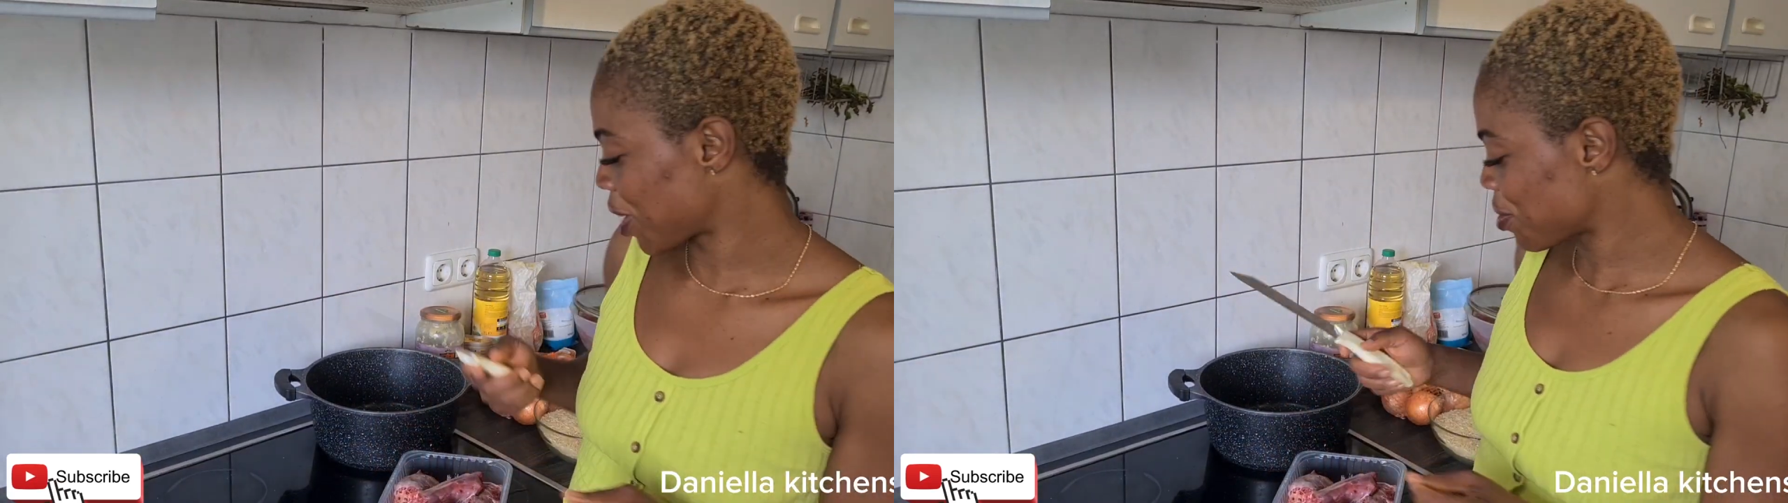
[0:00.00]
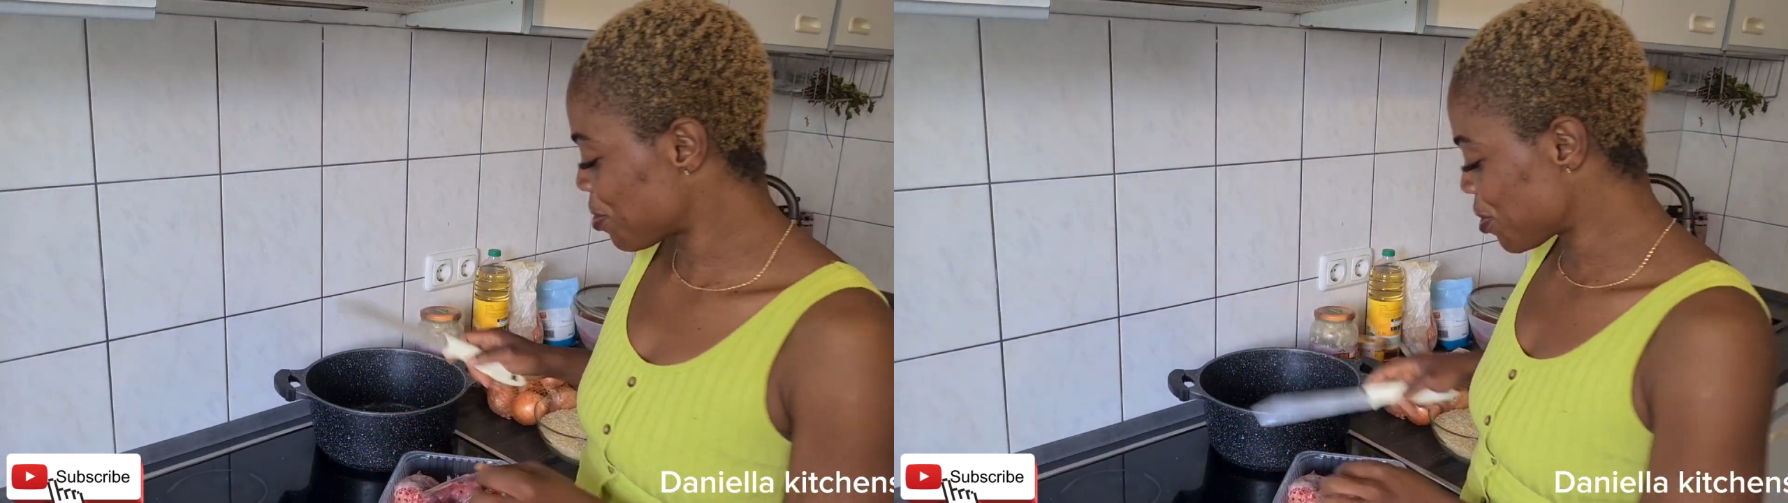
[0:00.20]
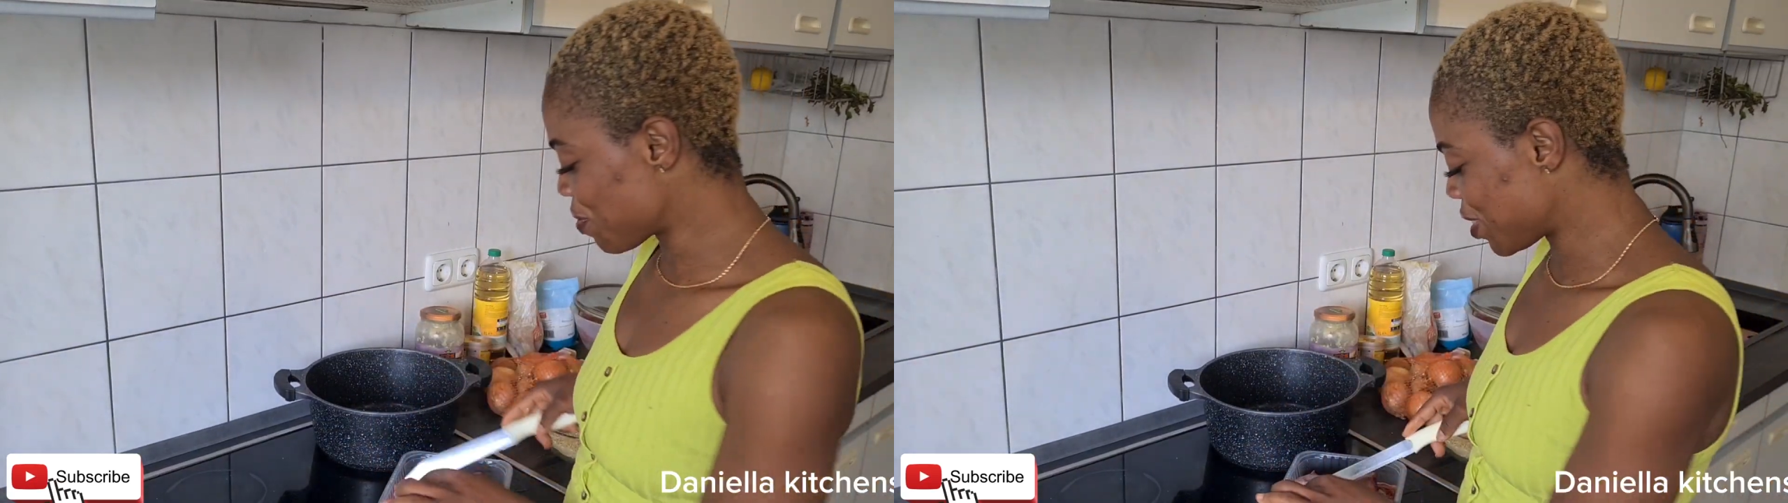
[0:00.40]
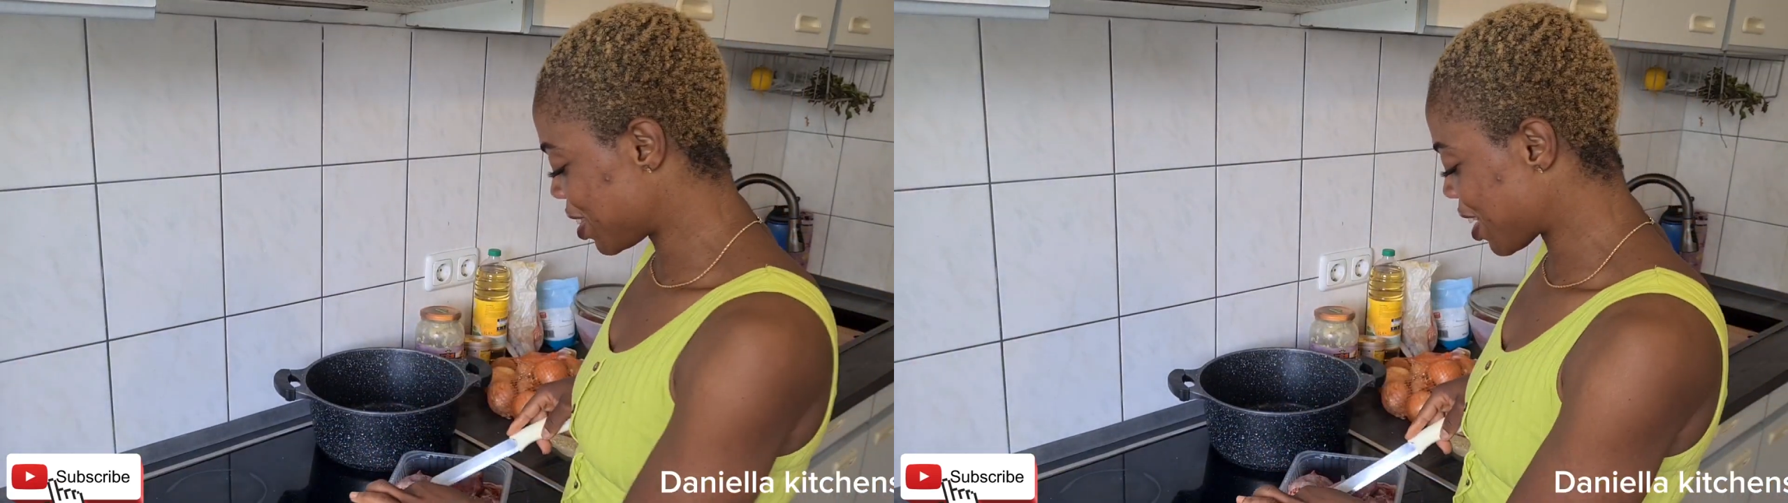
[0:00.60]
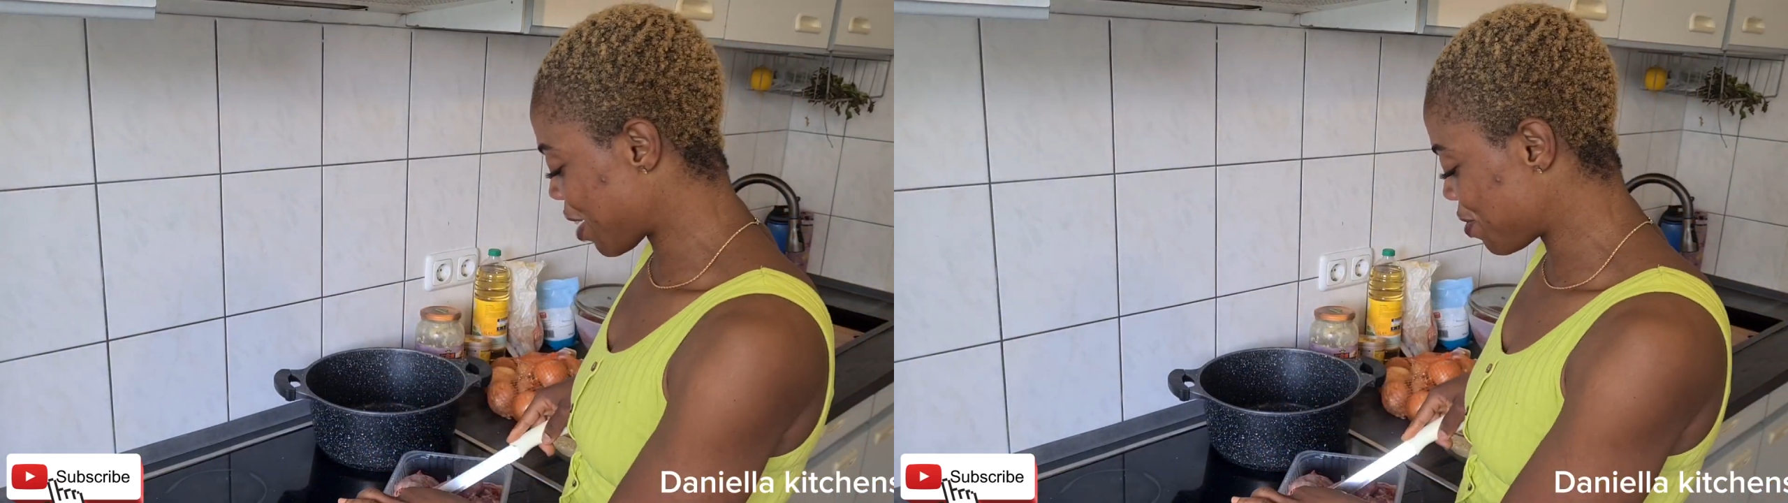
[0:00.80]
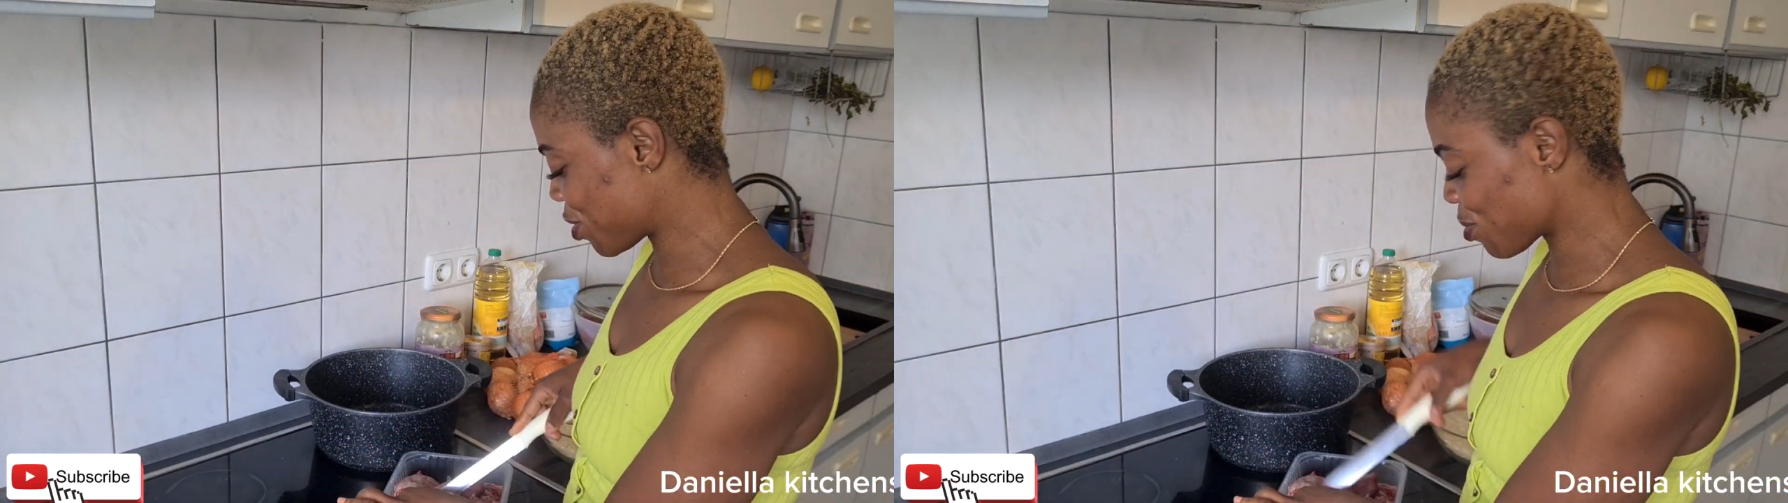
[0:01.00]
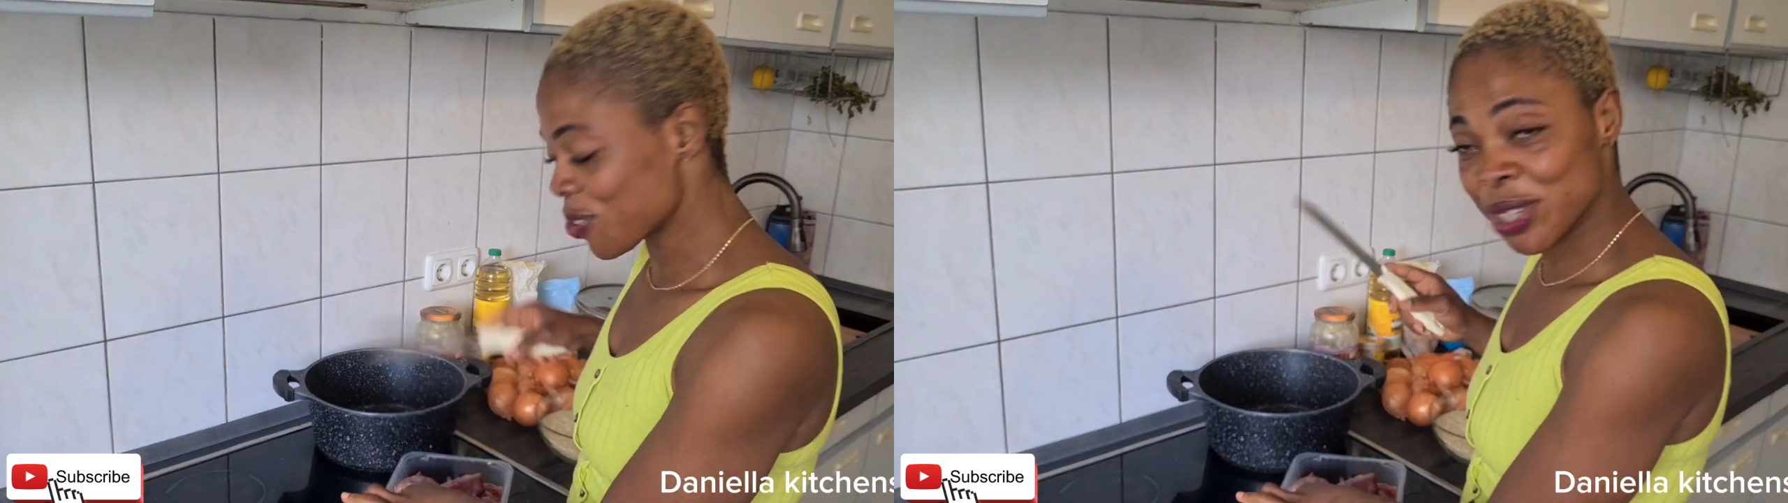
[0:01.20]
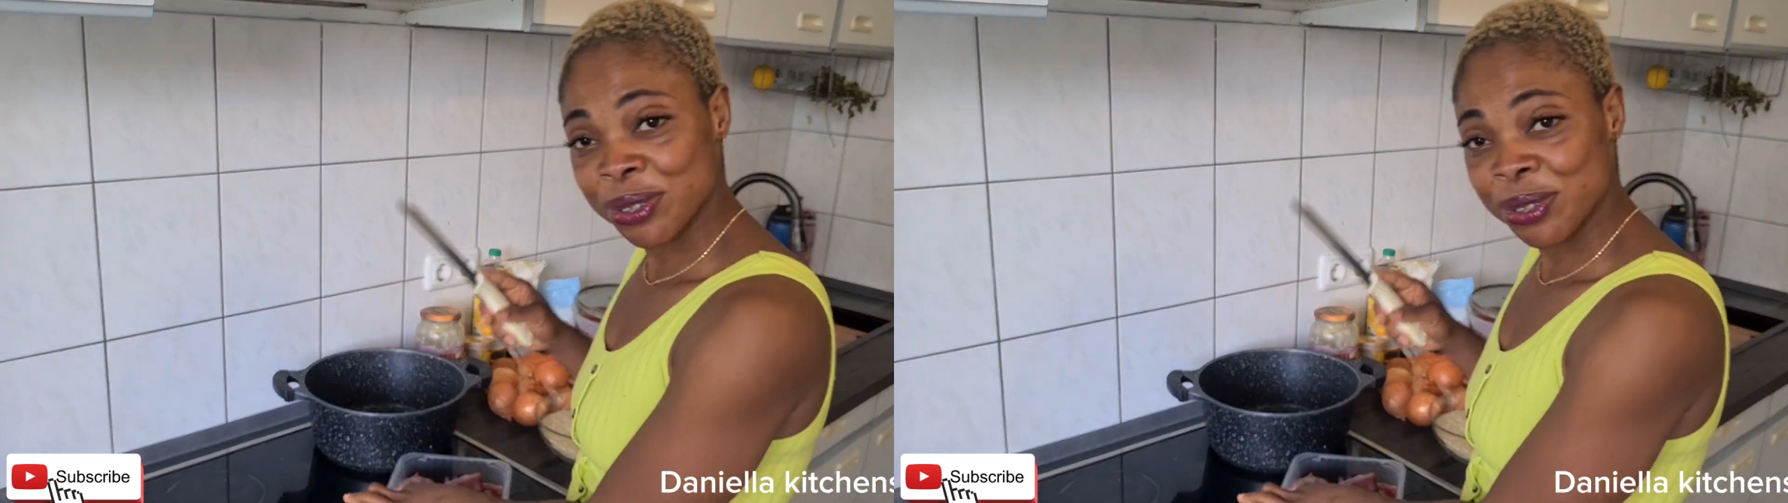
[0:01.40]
I don't know if this knife is going